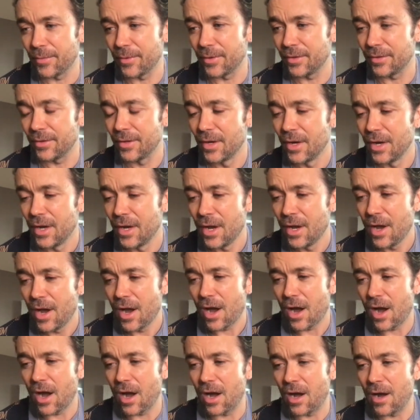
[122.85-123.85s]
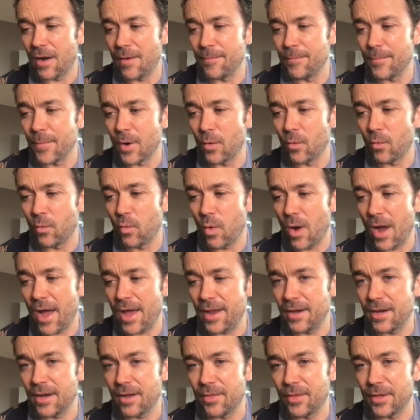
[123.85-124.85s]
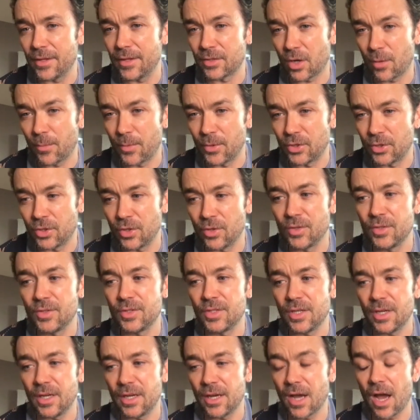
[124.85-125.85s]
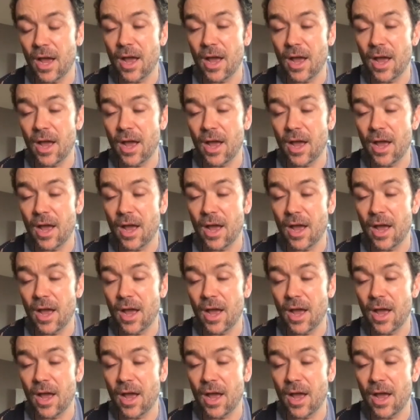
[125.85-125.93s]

And when this opportunity,